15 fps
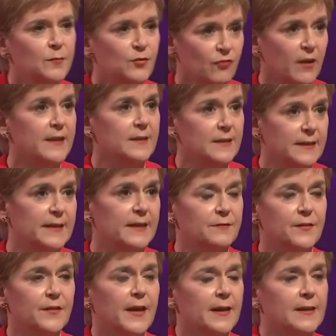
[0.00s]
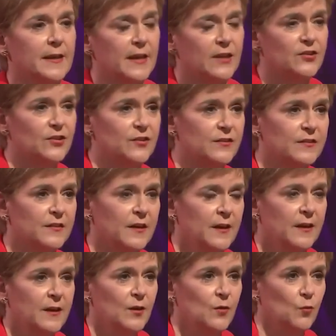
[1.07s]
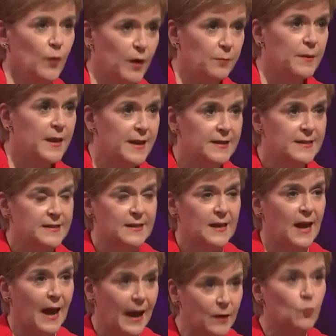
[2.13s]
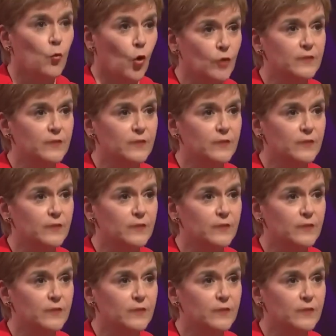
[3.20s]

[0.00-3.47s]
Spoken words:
But rightly, given the allegations were made, I